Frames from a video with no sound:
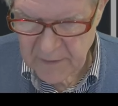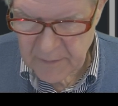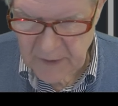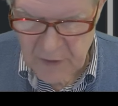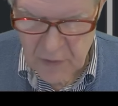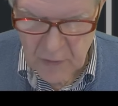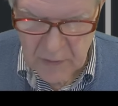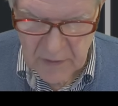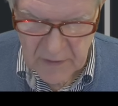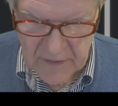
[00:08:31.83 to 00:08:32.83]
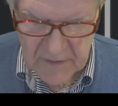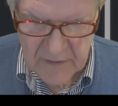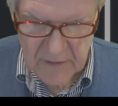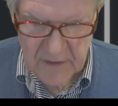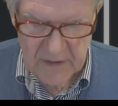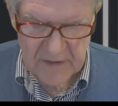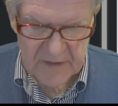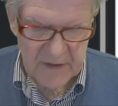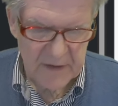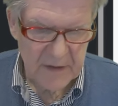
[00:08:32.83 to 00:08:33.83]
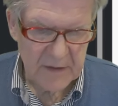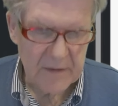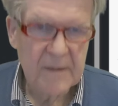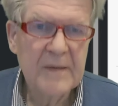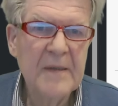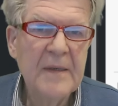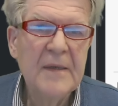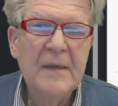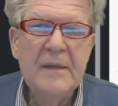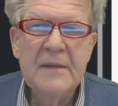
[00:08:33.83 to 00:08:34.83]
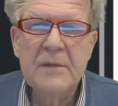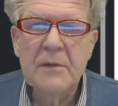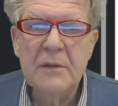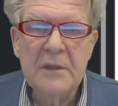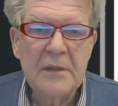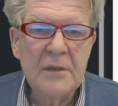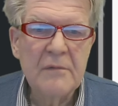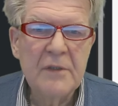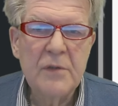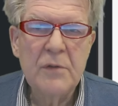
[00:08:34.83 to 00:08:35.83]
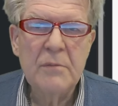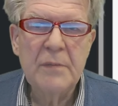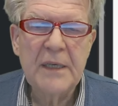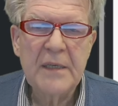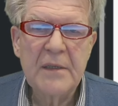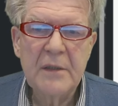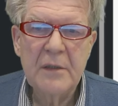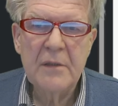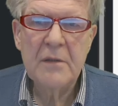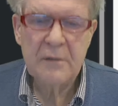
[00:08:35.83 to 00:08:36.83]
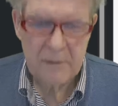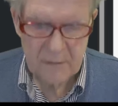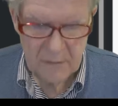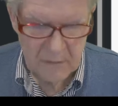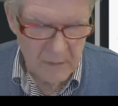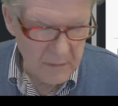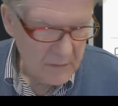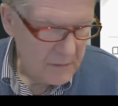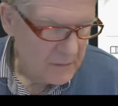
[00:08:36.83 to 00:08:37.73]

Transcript: much shorter as the RSA key. So then we go back now to our